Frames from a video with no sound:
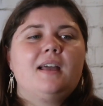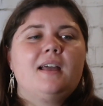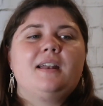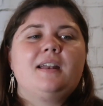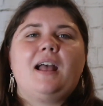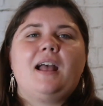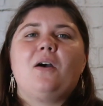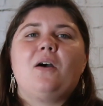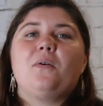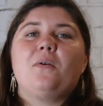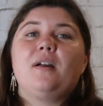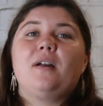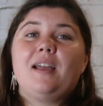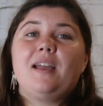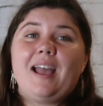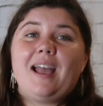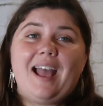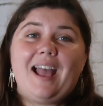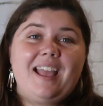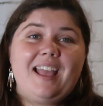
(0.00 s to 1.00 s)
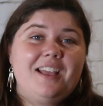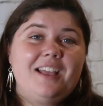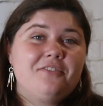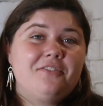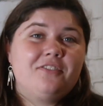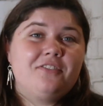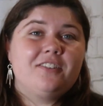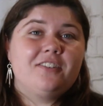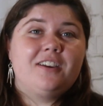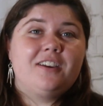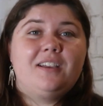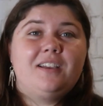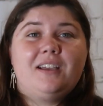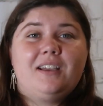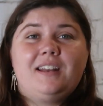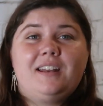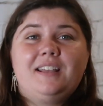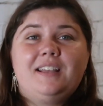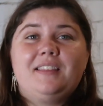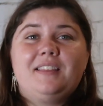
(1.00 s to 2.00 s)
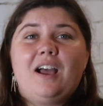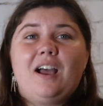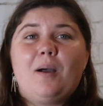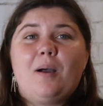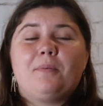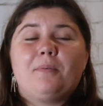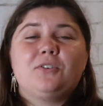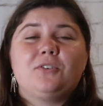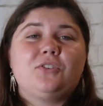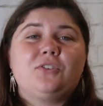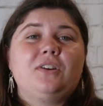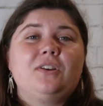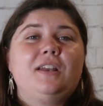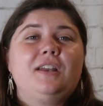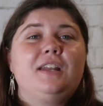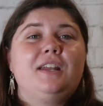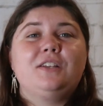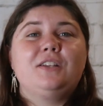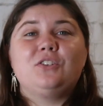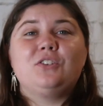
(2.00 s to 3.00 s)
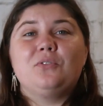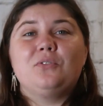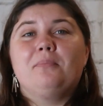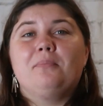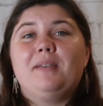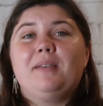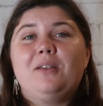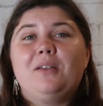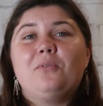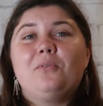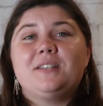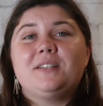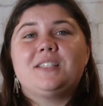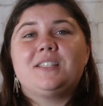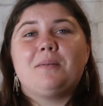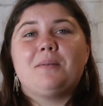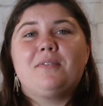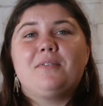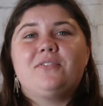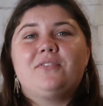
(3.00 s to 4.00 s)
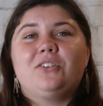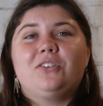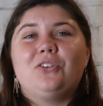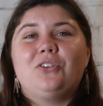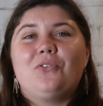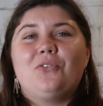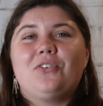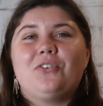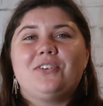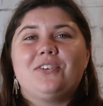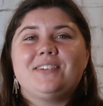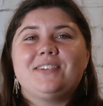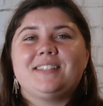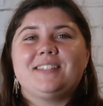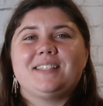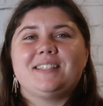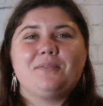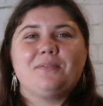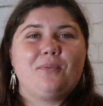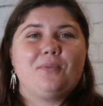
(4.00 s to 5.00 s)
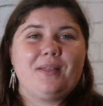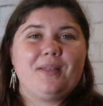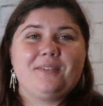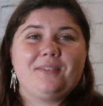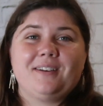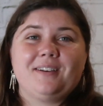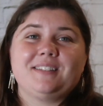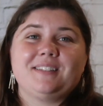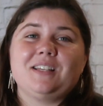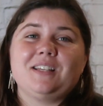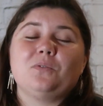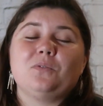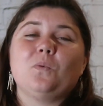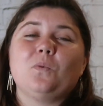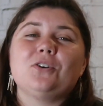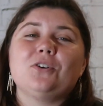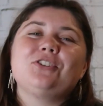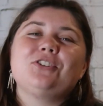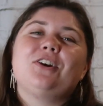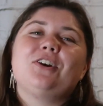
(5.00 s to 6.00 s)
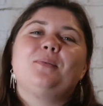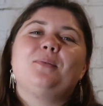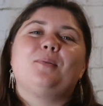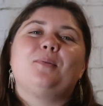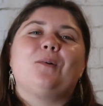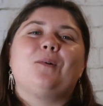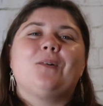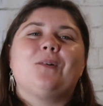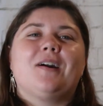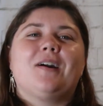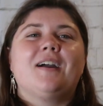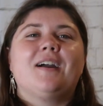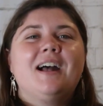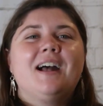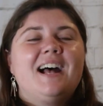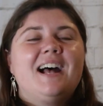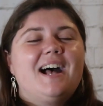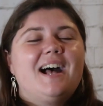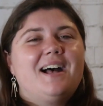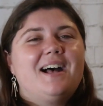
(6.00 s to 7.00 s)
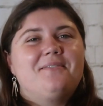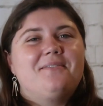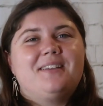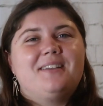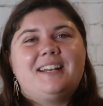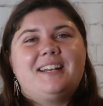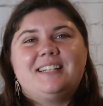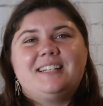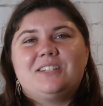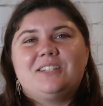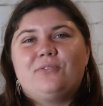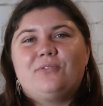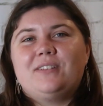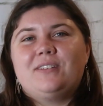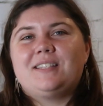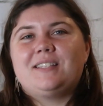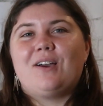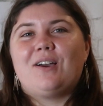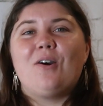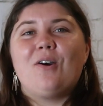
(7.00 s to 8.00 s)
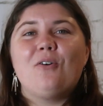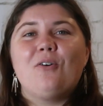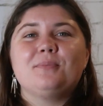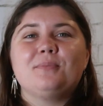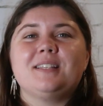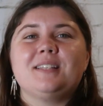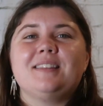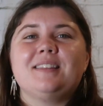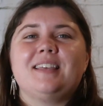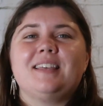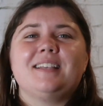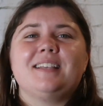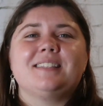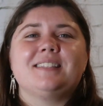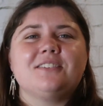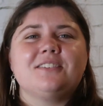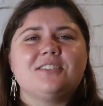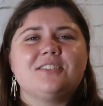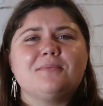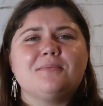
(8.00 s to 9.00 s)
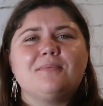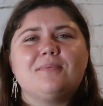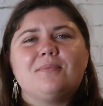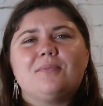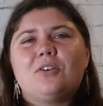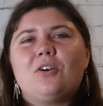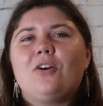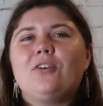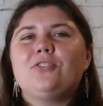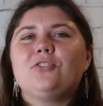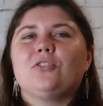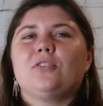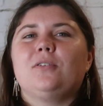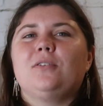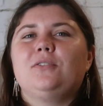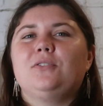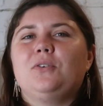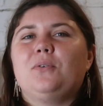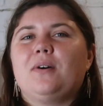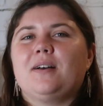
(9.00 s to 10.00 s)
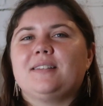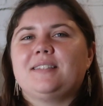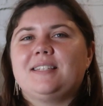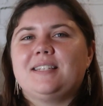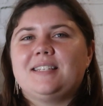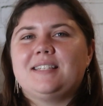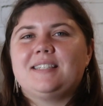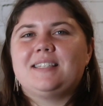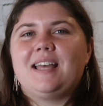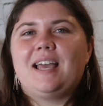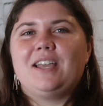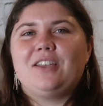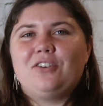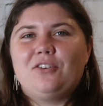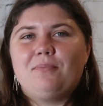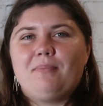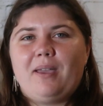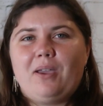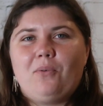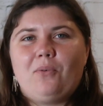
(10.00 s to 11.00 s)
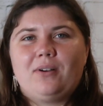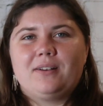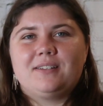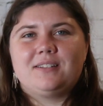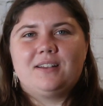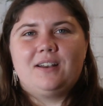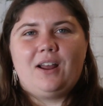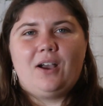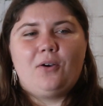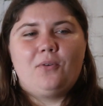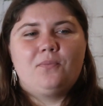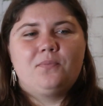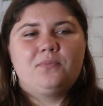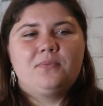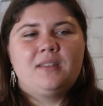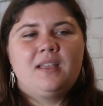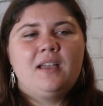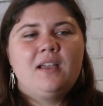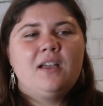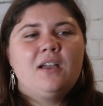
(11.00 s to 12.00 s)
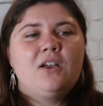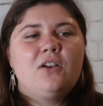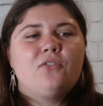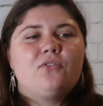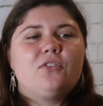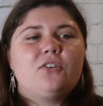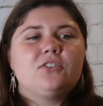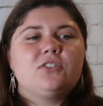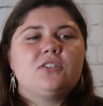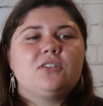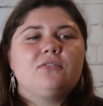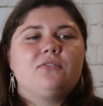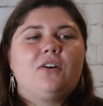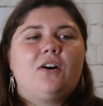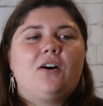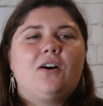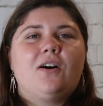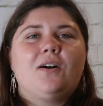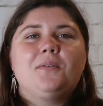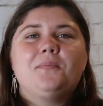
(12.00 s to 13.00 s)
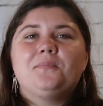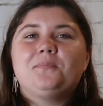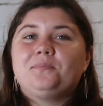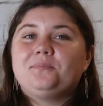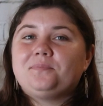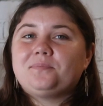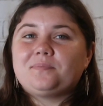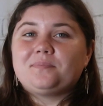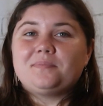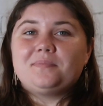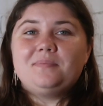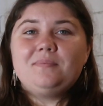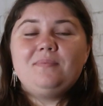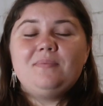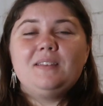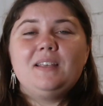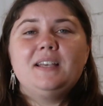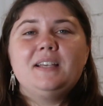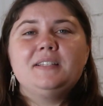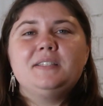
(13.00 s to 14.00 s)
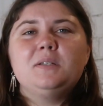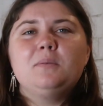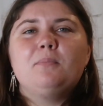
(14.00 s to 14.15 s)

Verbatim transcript: Now, if you're getting the opportunity to meet with some of the locals, whether it's in worship or um, getting to visit homes and things, there's some cultural nuances that you may want to know. First of all, it's